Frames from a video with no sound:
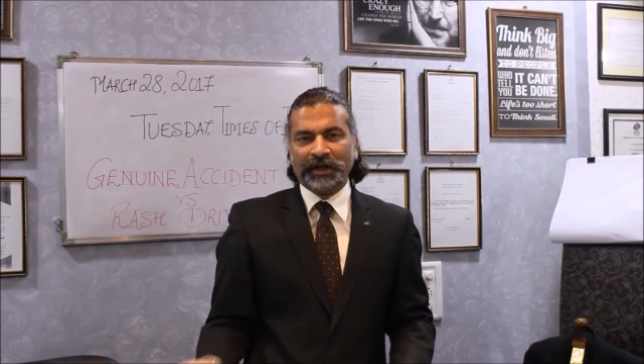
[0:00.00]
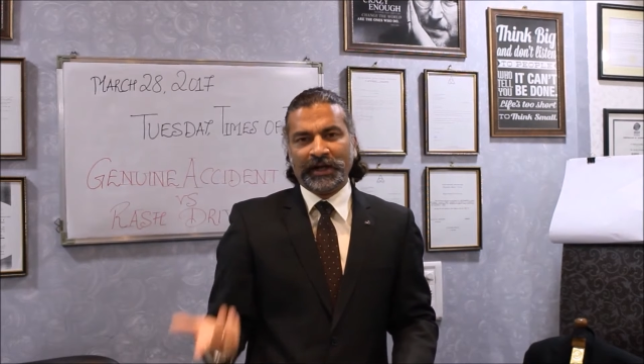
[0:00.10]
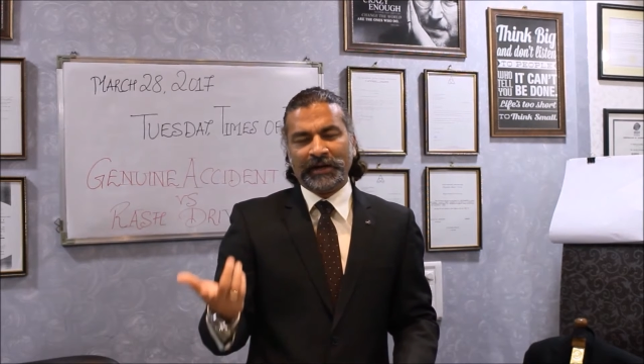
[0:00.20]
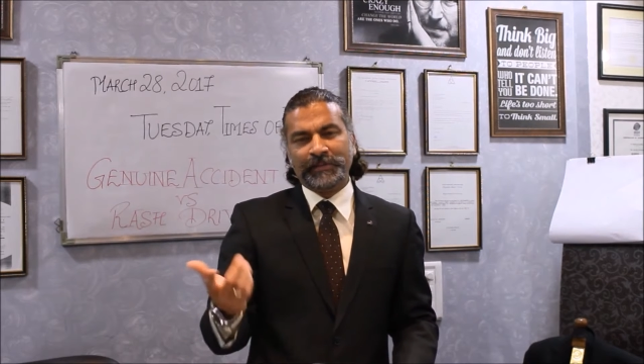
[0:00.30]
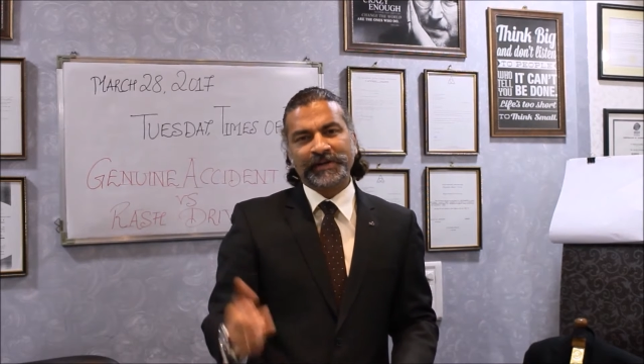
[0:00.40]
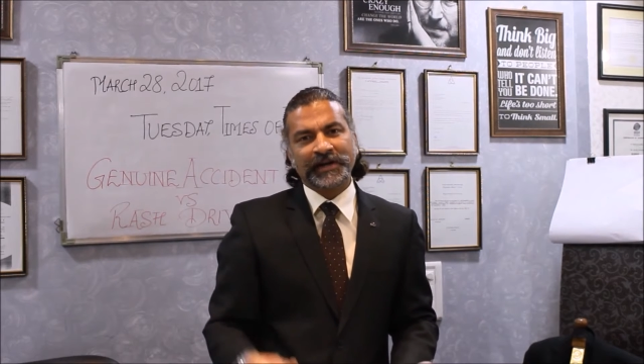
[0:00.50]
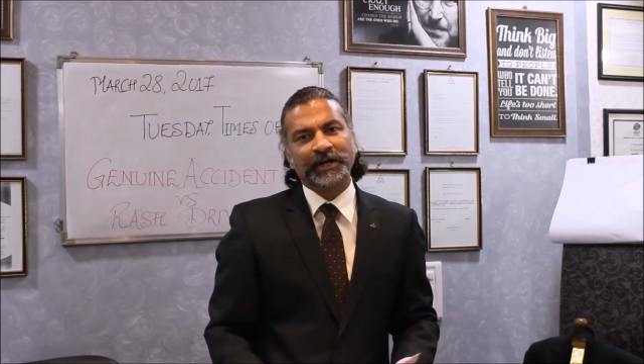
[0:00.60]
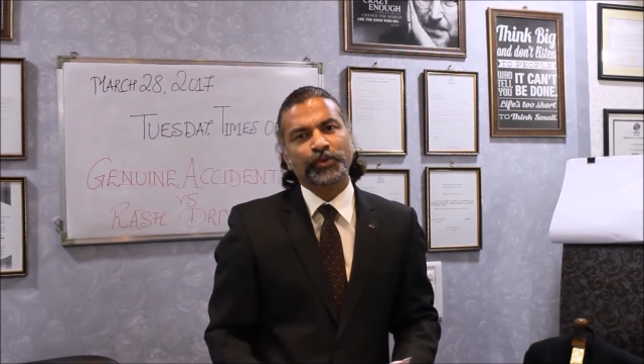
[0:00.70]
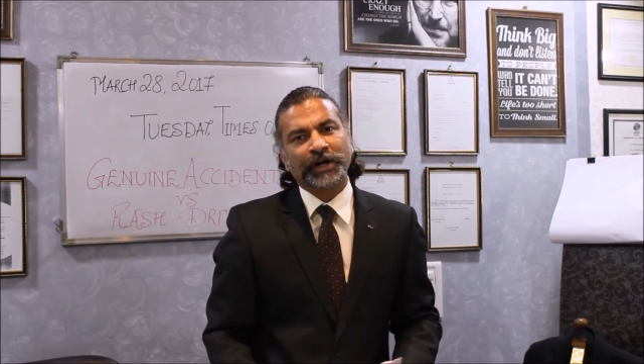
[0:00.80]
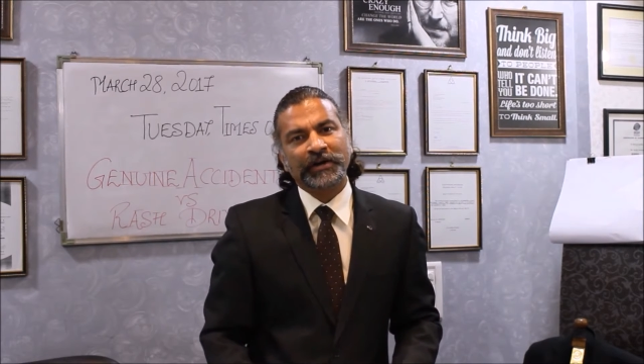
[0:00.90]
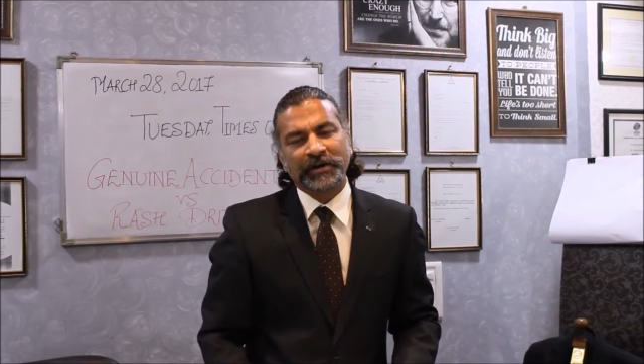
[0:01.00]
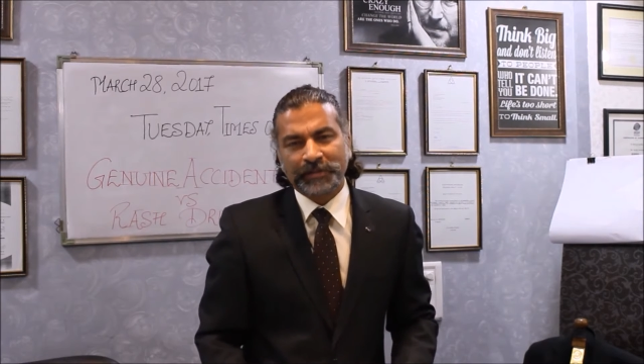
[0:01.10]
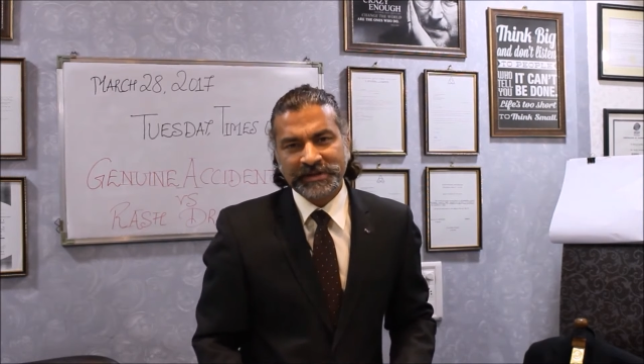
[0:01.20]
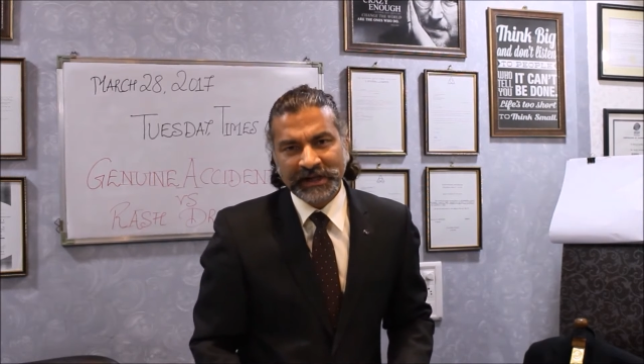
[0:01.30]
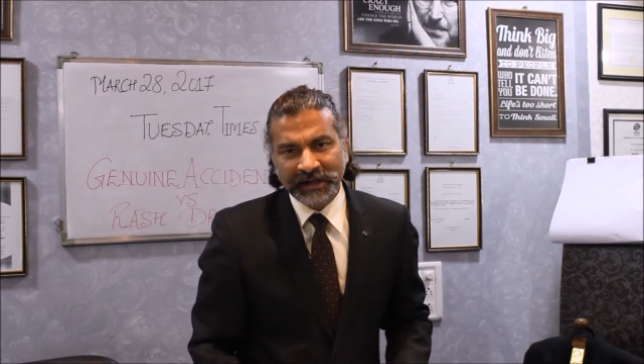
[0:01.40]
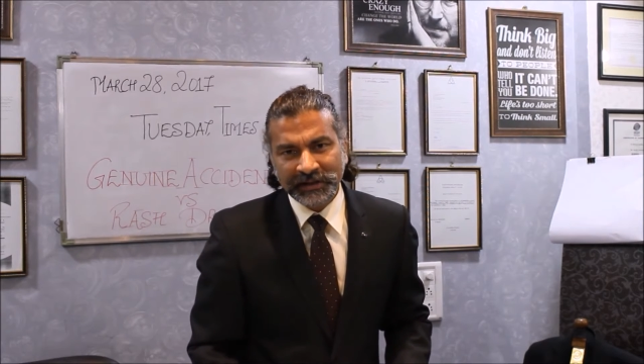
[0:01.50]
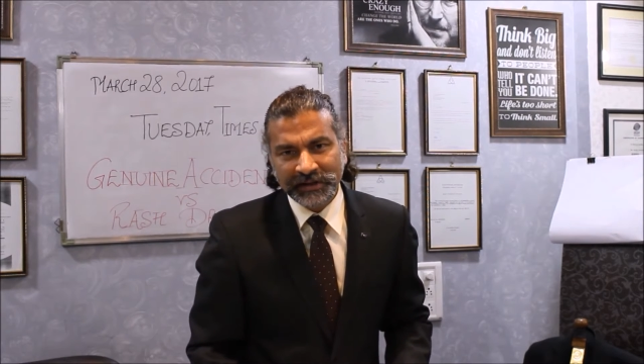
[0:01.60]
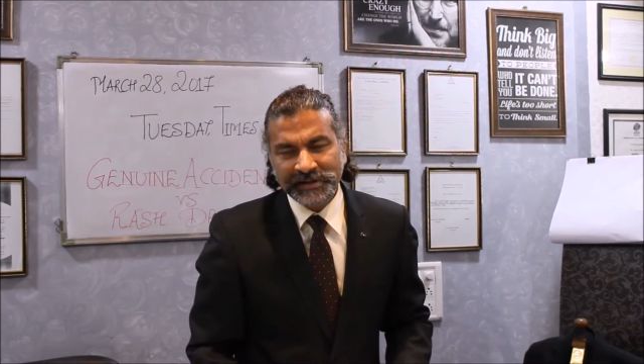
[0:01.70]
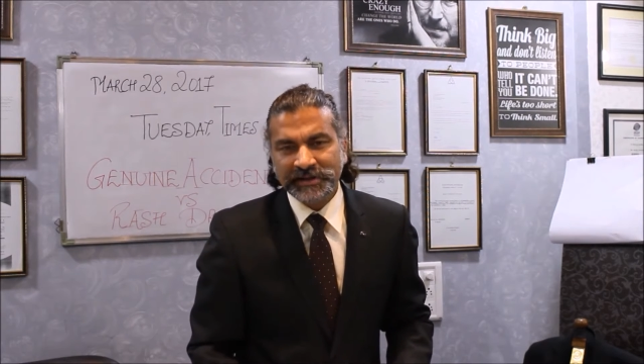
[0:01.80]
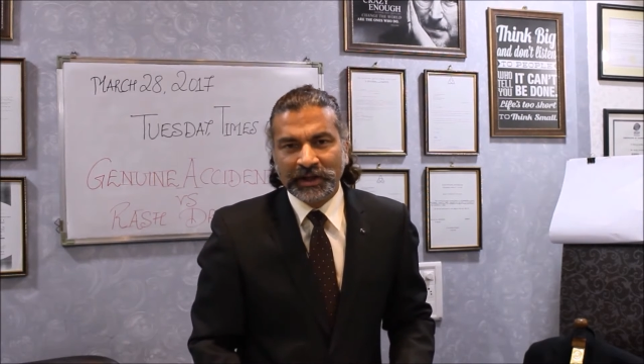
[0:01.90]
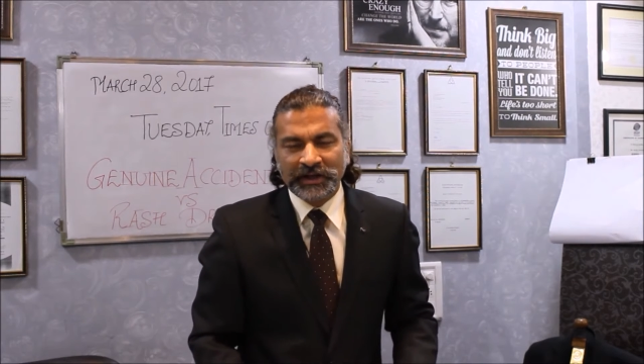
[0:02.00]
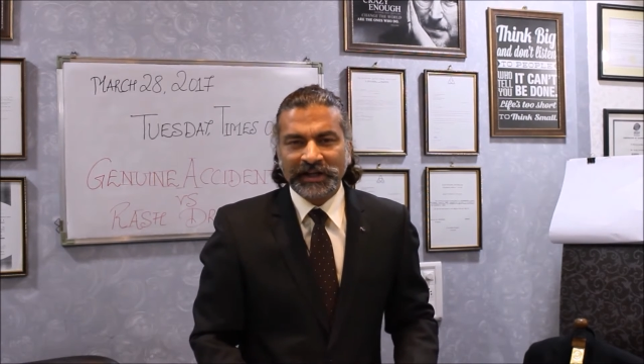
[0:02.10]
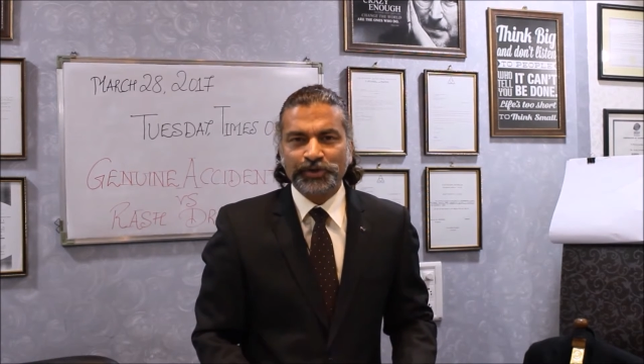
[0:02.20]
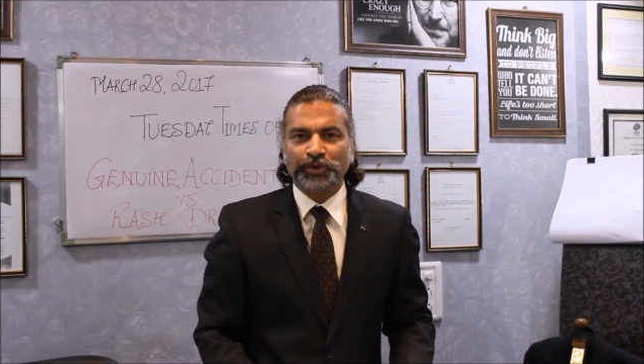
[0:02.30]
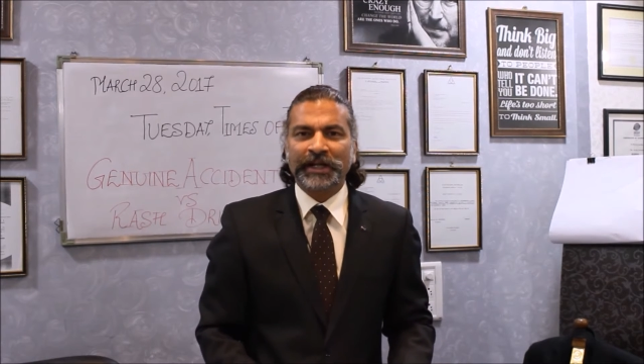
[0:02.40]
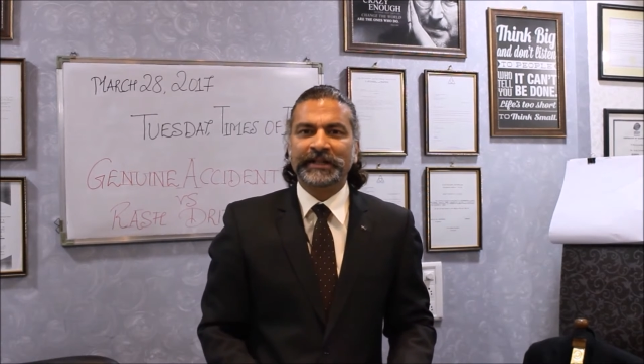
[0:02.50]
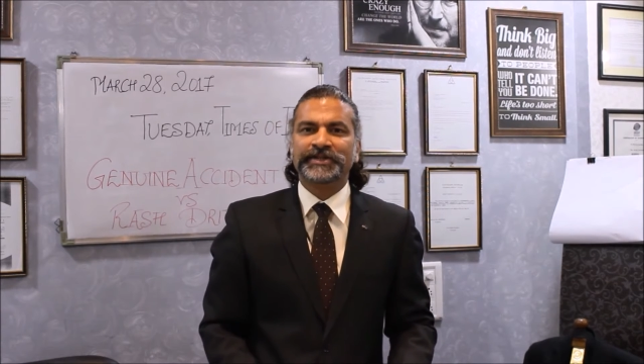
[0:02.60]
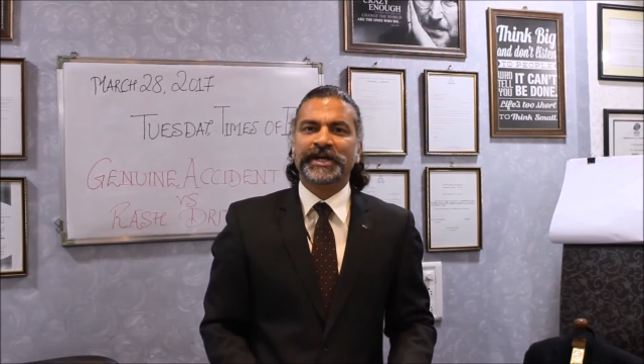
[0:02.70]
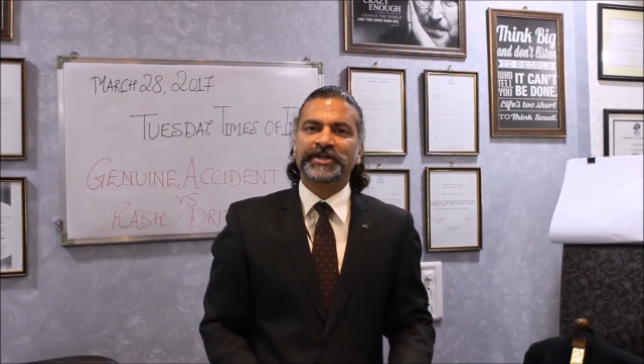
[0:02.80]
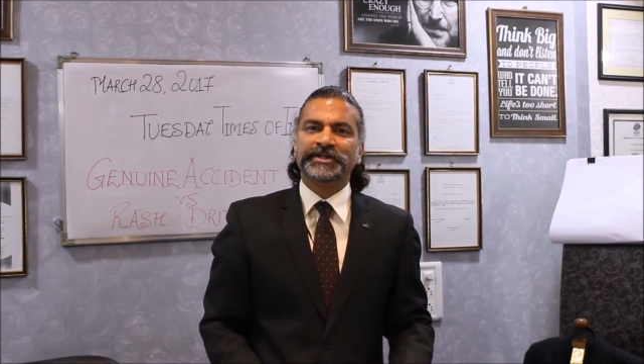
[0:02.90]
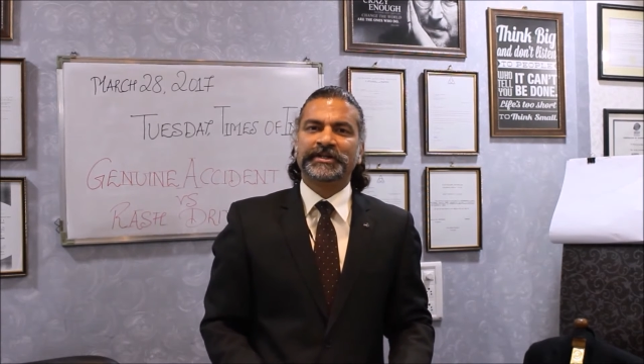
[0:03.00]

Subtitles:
A brother advocate representing this needs to tell the judge